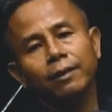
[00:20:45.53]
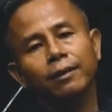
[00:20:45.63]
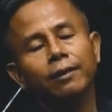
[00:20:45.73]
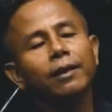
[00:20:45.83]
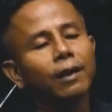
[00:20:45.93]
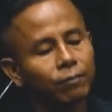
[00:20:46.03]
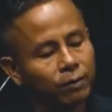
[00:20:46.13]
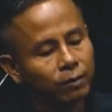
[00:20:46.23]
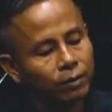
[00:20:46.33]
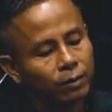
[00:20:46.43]

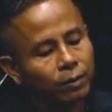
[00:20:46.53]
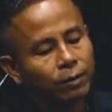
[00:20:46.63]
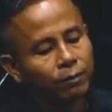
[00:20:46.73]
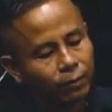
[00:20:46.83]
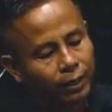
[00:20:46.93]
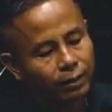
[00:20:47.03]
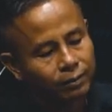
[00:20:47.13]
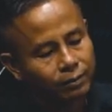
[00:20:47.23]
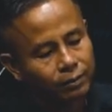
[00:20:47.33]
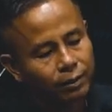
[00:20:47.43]
never
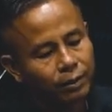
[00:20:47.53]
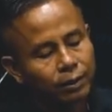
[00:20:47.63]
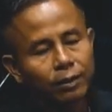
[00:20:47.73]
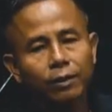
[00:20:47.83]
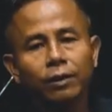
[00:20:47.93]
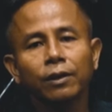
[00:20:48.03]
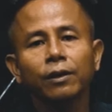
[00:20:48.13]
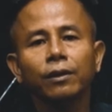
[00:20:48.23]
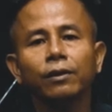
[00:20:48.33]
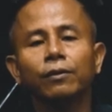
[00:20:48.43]
fails.
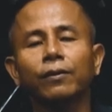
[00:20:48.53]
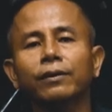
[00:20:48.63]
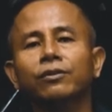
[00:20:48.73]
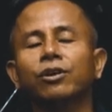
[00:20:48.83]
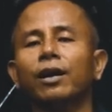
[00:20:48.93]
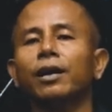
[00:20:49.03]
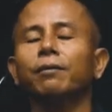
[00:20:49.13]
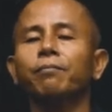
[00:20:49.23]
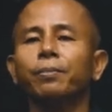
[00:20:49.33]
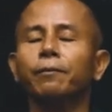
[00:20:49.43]
During the
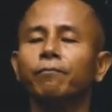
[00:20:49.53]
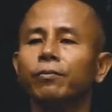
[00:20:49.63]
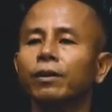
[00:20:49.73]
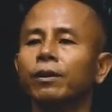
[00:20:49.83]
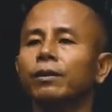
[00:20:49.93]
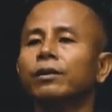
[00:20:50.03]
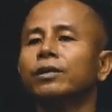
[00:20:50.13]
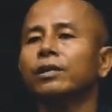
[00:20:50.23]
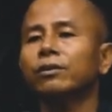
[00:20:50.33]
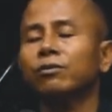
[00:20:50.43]
time that
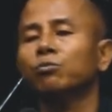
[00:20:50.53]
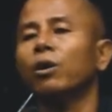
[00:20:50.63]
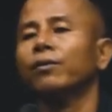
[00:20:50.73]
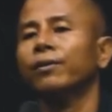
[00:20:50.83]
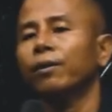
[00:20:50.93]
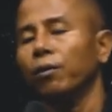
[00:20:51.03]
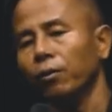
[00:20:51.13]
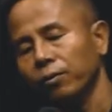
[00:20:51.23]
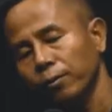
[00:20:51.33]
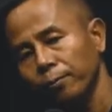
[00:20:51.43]
Jesus walked the
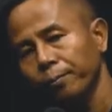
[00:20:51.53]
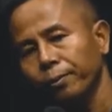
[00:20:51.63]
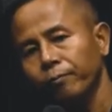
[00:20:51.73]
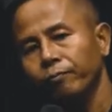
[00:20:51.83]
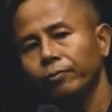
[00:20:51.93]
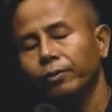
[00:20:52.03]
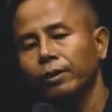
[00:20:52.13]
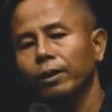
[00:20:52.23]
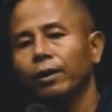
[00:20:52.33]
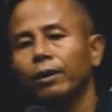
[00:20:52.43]
earth,
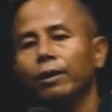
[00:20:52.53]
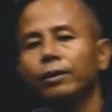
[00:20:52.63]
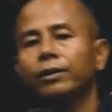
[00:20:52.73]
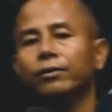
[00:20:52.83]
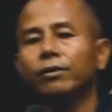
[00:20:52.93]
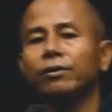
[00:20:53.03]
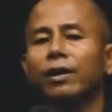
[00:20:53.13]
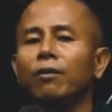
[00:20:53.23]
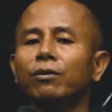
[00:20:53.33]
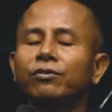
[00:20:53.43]
Jesus
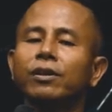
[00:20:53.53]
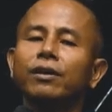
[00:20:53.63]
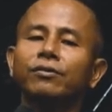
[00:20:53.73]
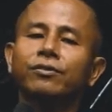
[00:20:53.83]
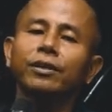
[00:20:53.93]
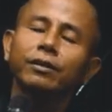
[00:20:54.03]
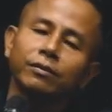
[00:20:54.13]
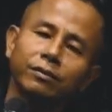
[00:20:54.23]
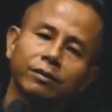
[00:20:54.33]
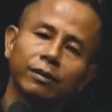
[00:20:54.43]
never stays still.
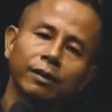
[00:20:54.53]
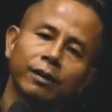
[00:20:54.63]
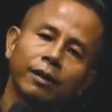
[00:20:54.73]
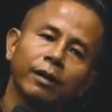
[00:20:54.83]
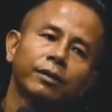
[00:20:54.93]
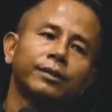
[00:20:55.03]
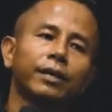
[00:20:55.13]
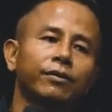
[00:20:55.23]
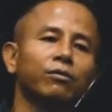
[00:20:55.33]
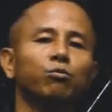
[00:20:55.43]

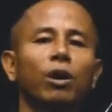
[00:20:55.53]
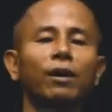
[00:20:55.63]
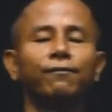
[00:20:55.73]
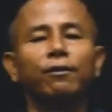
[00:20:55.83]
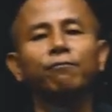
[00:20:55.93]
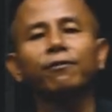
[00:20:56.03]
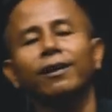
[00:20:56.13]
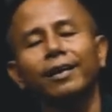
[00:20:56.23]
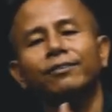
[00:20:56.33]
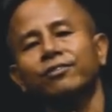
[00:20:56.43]
Jesus walked from
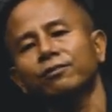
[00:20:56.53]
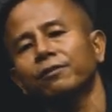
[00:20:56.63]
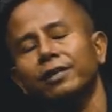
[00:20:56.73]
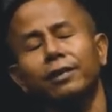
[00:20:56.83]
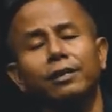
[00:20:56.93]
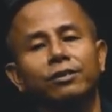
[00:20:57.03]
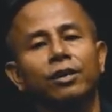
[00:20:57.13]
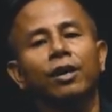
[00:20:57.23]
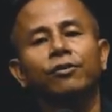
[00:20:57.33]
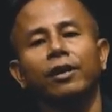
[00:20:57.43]
village to village,
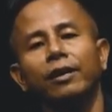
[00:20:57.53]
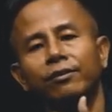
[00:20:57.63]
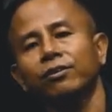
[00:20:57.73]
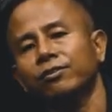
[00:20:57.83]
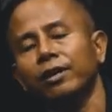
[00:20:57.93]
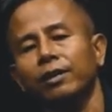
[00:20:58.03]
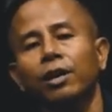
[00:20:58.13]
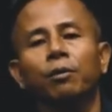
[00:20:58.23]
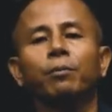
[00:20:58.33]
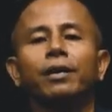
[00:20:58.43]
city to city,
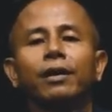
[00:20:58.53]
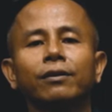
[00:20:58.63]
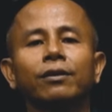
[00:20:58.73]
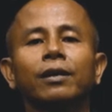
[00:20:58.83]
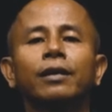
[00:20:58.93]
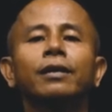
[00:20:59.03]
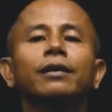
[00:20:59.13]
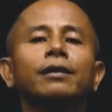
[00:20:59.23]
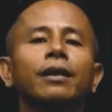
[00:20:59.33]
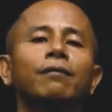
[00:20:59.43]
because
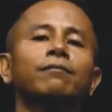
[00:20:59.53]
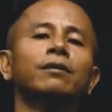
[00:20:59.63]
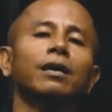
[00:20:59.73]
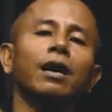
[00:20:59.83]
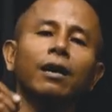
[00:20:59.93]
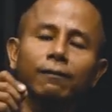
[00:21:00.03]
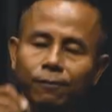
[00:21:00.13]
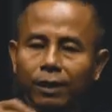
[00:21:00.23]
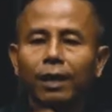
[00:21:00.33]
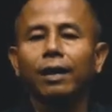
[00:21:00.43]
he loved
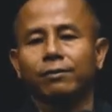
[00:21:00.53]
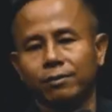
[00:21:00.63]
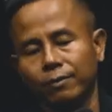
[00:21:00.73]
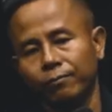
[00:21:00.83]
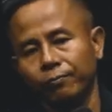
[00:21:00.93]
us